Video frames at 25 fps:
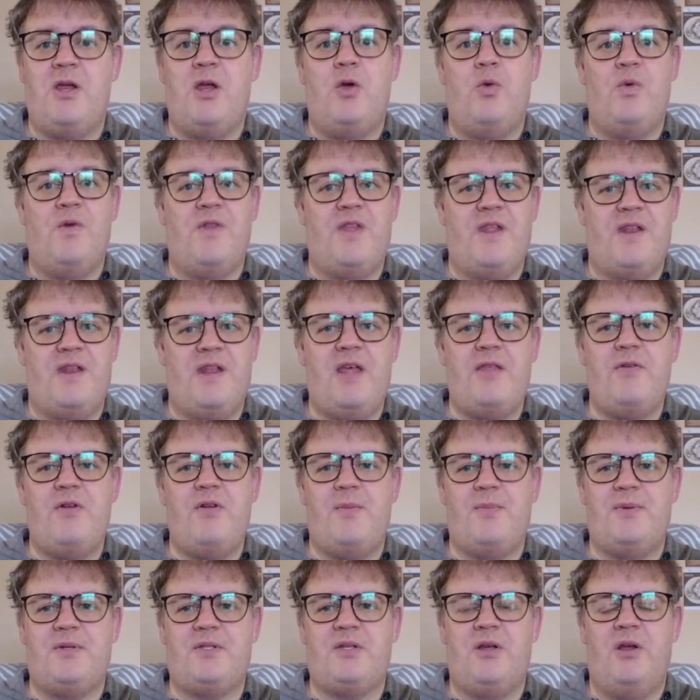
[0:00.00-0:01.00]
with another
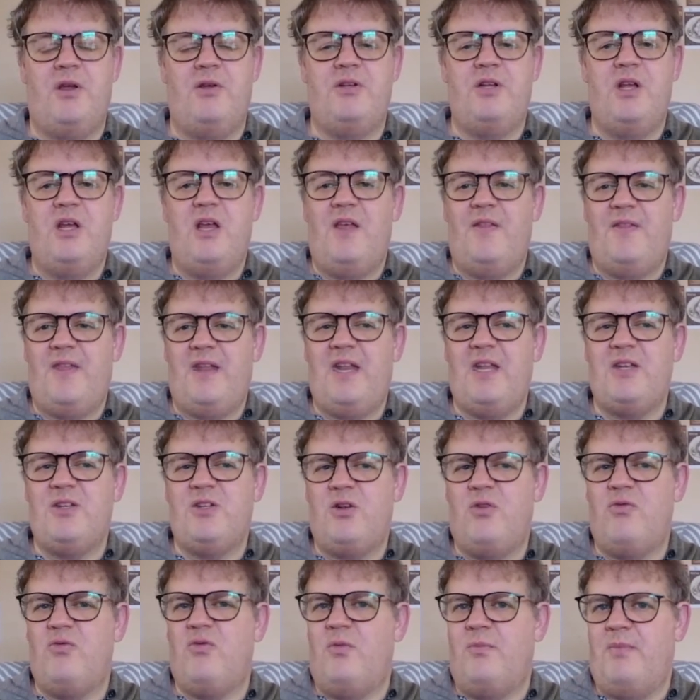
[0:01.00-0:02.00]
episode that I
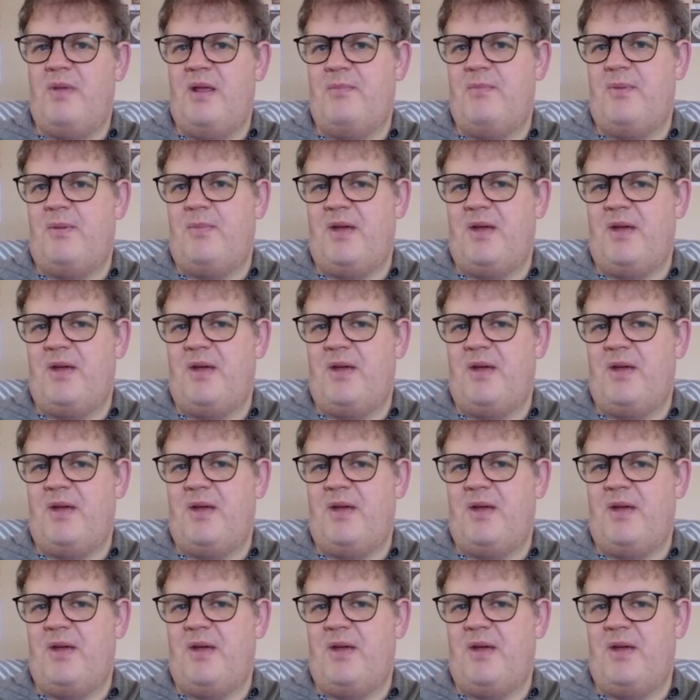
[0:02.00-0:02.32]
don't remember